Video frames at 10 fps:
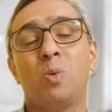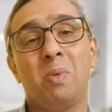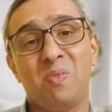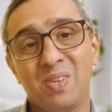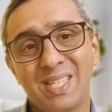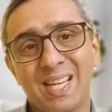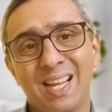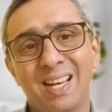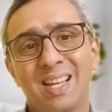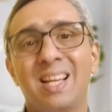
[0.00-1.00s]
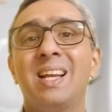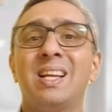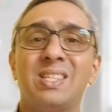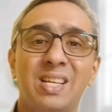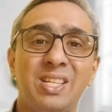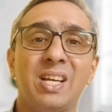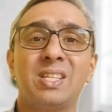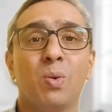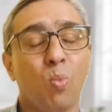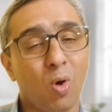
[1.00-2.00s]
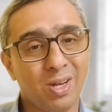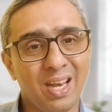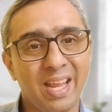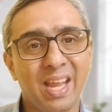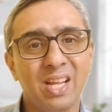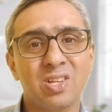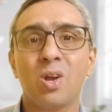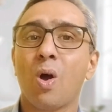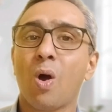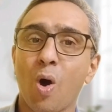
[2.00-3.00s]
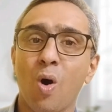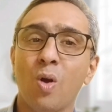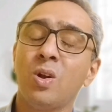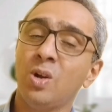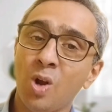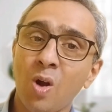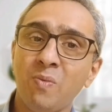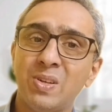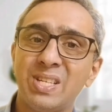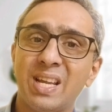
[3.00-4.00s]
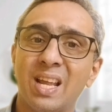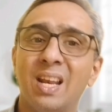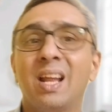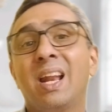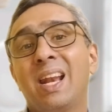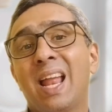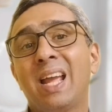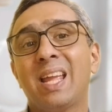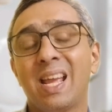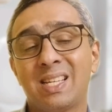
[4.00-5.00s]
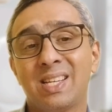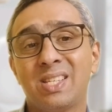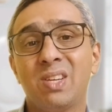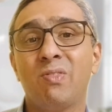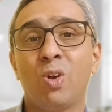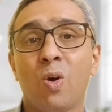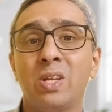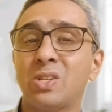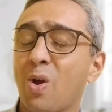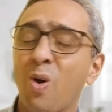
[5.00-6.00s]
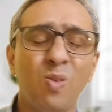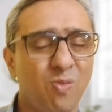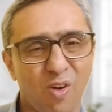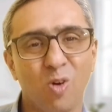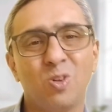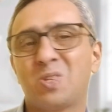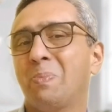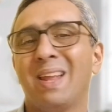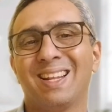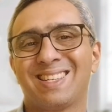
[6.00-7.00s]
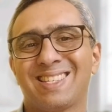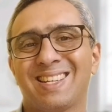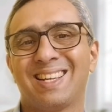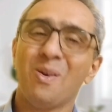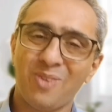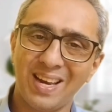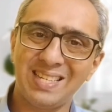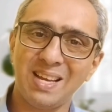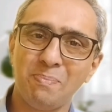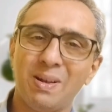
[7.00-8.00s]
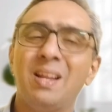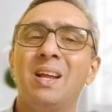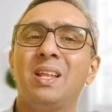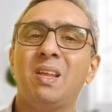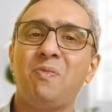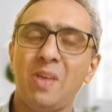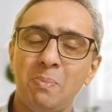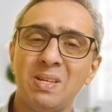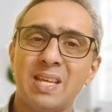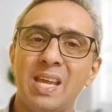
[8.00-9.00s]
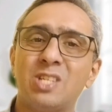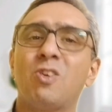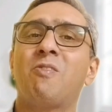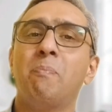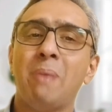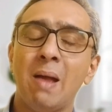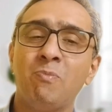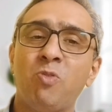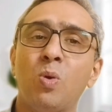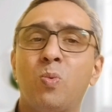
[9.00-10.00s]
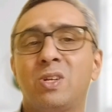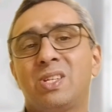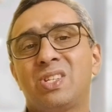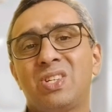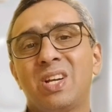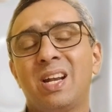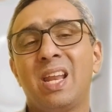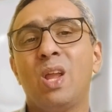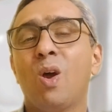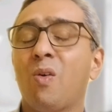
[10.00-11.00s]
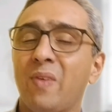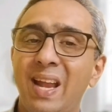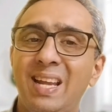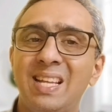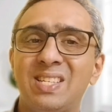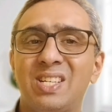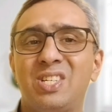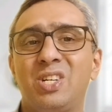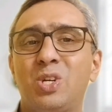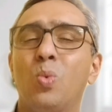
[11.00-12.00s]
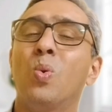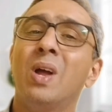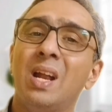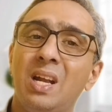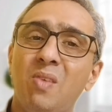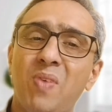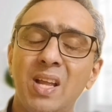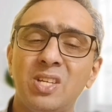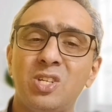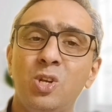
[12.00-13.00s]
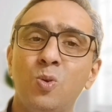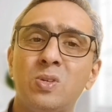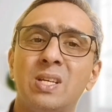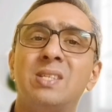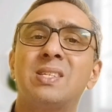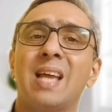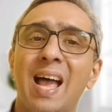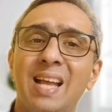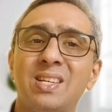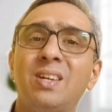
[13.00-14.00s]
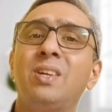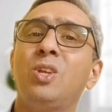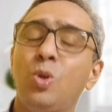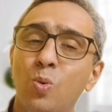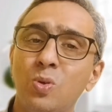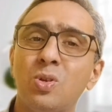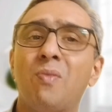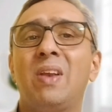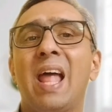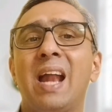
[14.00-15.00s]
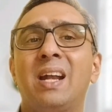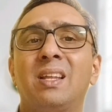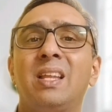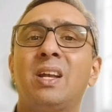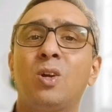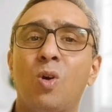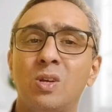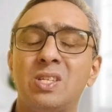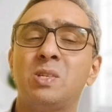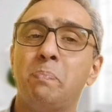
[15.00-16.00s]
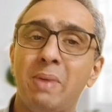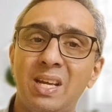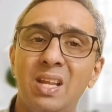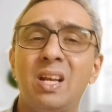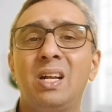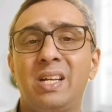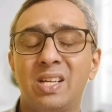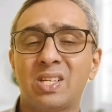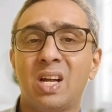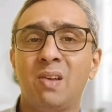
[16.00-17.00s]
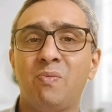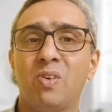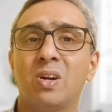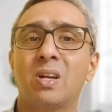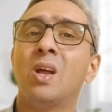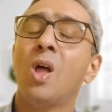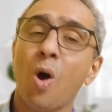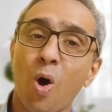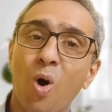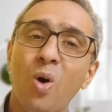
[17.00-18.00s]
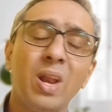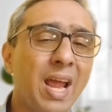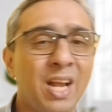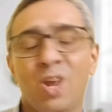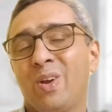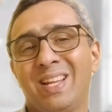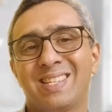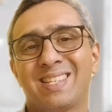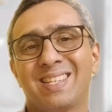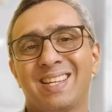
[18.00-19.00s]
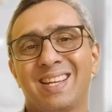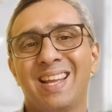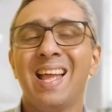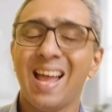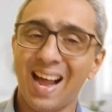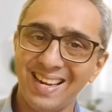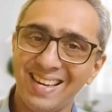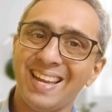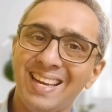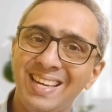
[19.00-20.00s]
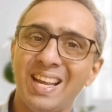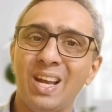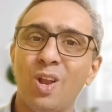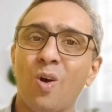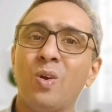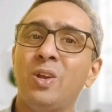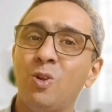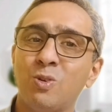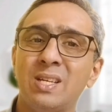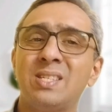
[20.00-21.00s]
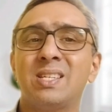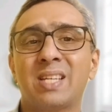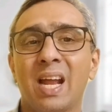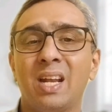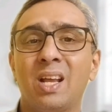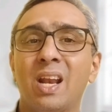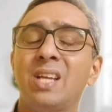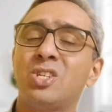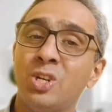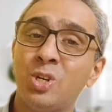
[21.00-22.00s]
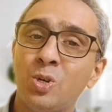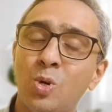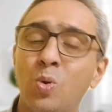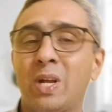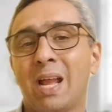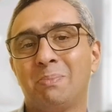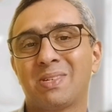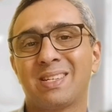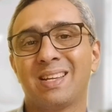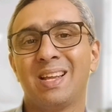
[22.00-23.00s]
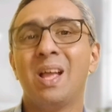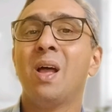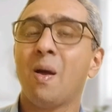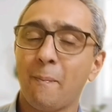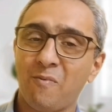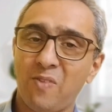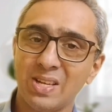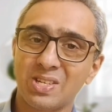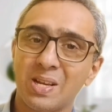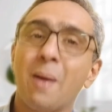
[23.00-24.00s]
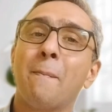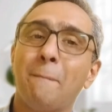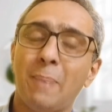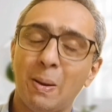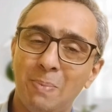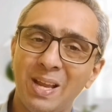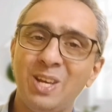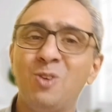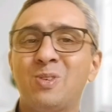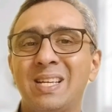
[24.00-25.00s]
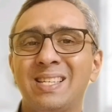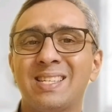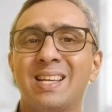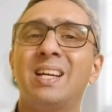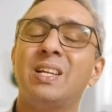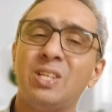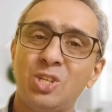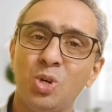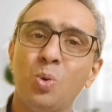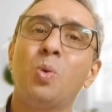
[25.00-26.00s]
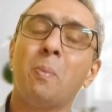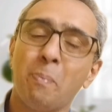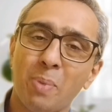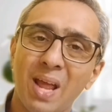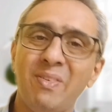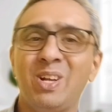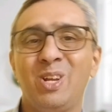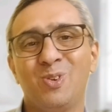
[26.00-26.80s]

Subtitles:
could be physical, such as a water leakage, or non physical, like excessive noise or foul smells. For example, the famous case of Bamford versus Turley of 1862 defines nuisance as a use of land that causes material discomfort or annoyance. Under Indian law, nuisance is categorized into two types. First, public nuisance. Two, private